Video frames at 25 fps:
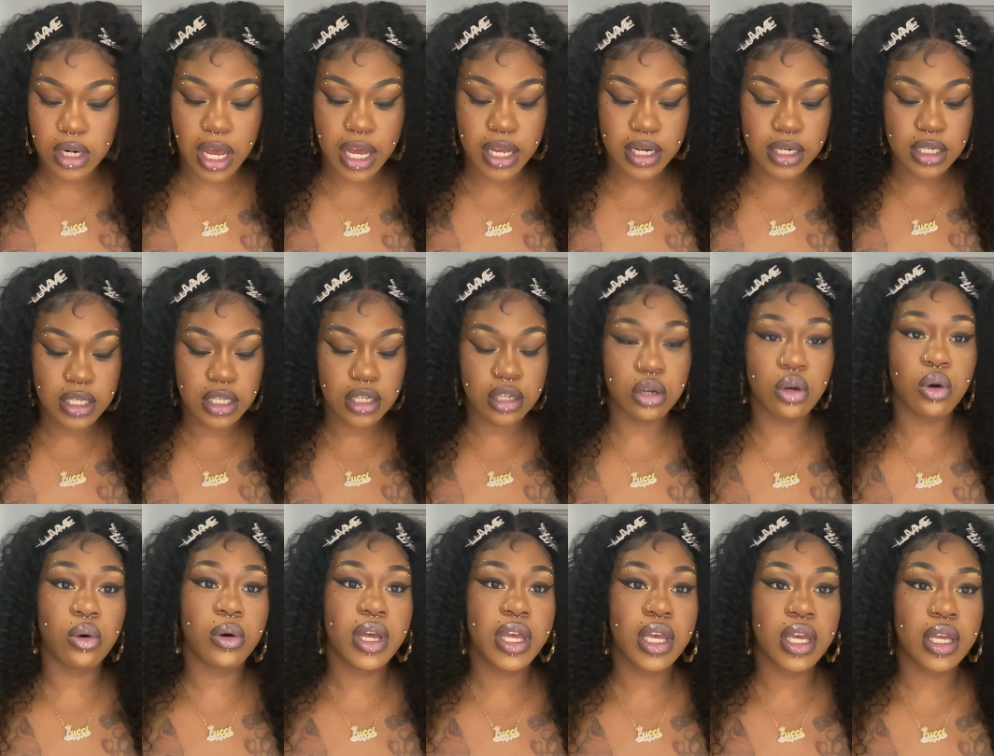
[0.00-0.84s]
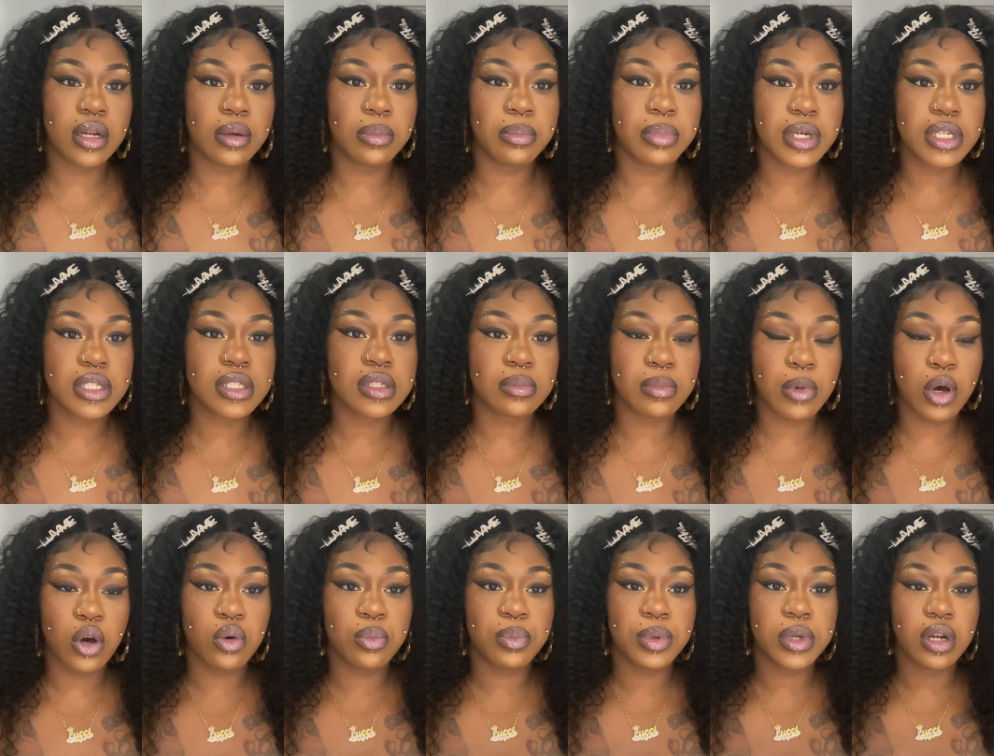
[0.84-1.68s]
I did go ahead and bust them
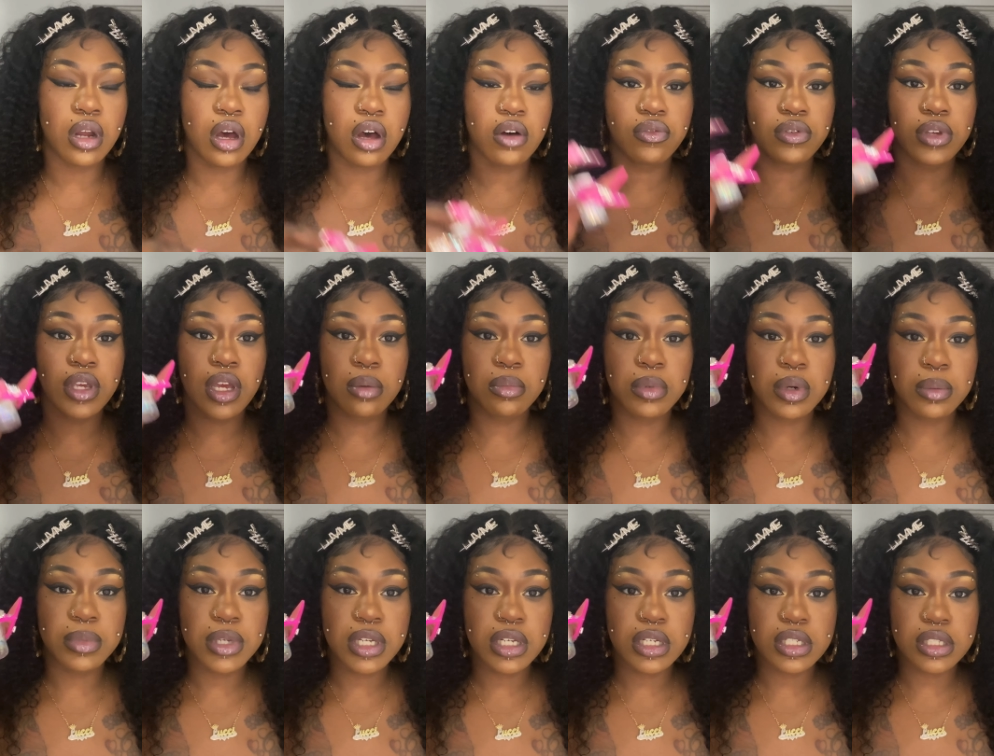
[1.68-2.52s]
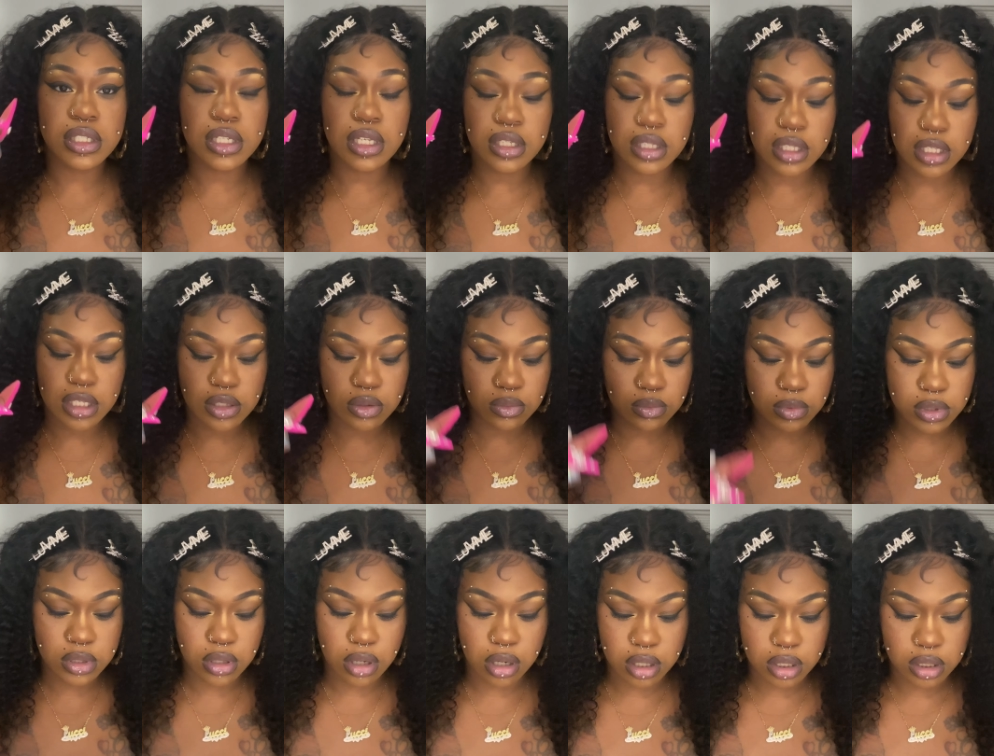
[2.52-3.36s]
open off camera because these
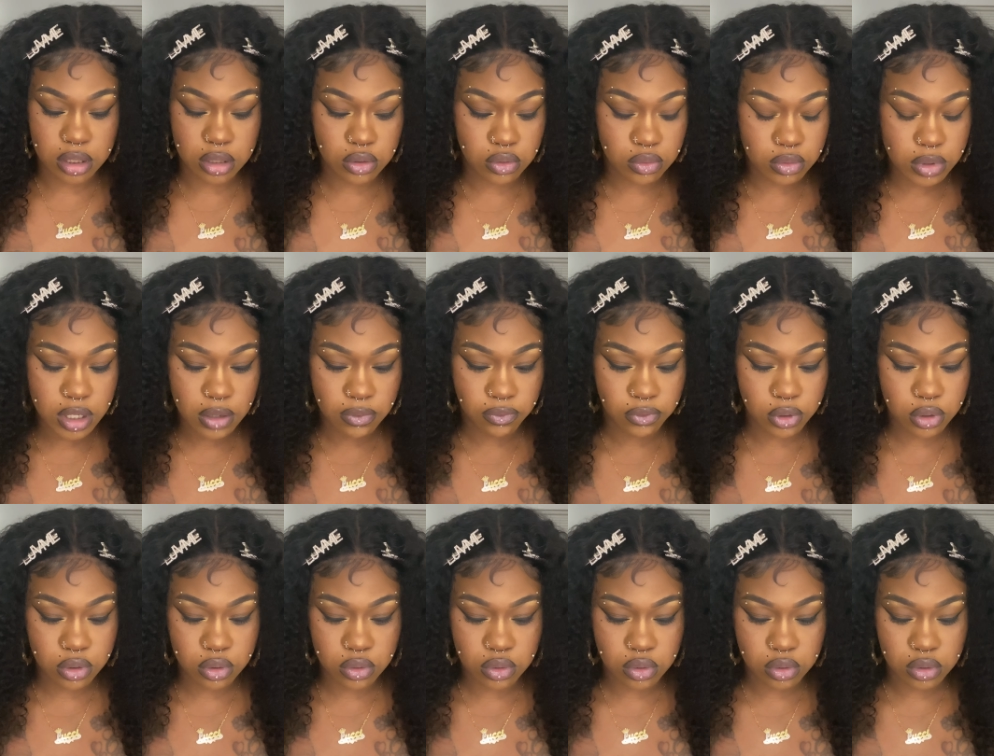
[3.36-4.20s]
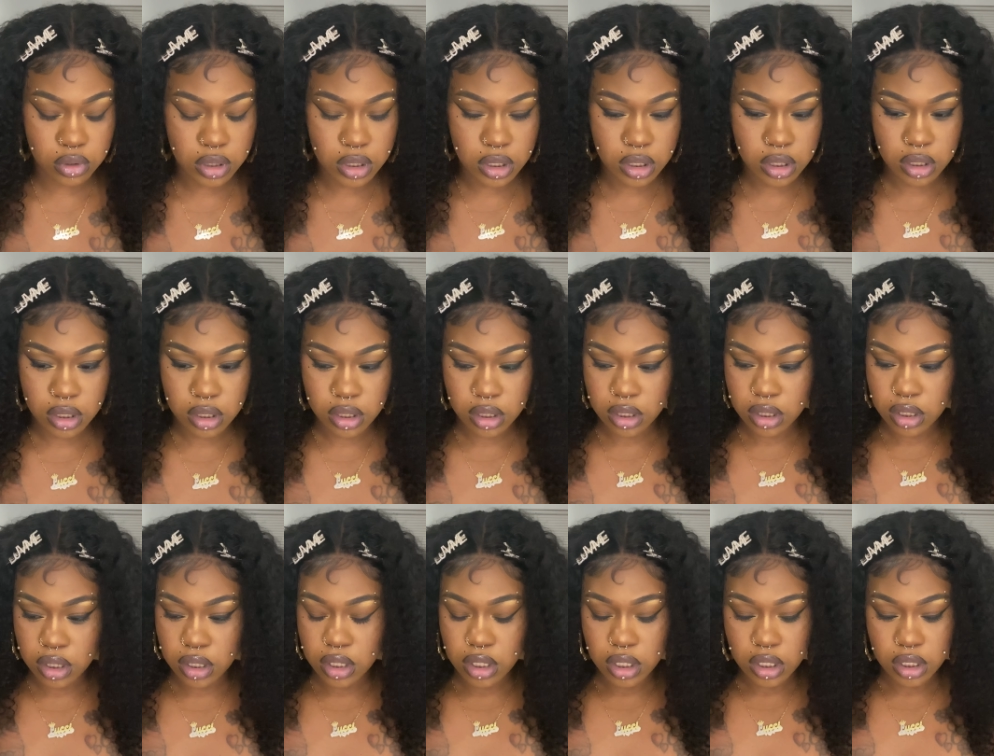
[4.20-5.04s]
ones are a little difficult
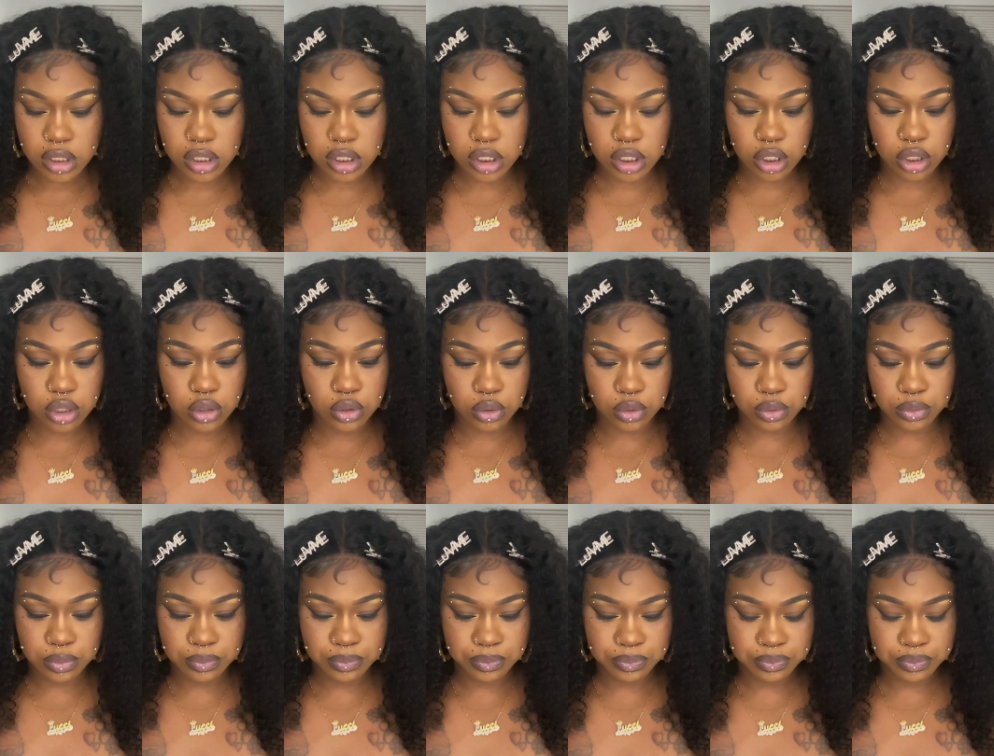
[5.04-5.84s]
to do.